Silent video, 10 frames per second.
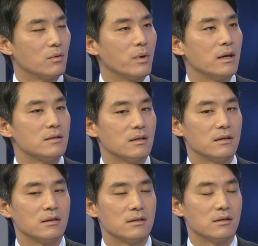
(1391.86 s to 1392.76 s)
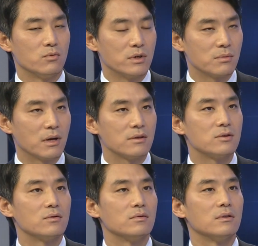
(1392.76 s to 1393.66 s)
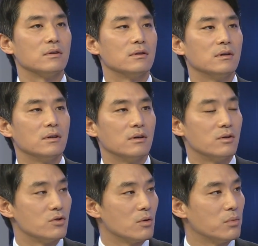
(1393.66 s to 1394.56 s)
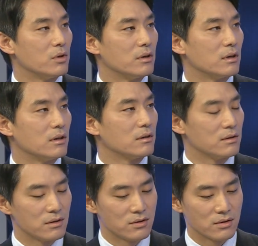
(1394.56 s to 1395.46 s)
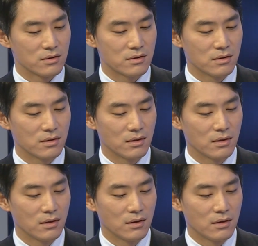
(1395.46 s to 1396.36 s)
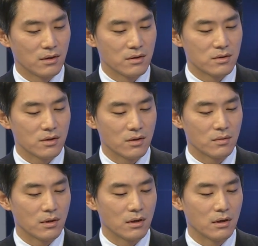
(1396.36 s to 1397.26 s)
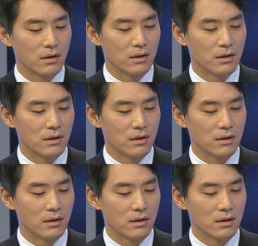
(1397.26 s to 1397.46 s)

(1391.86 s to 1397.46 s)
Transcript: ways it responds to the geopolitical conditions. So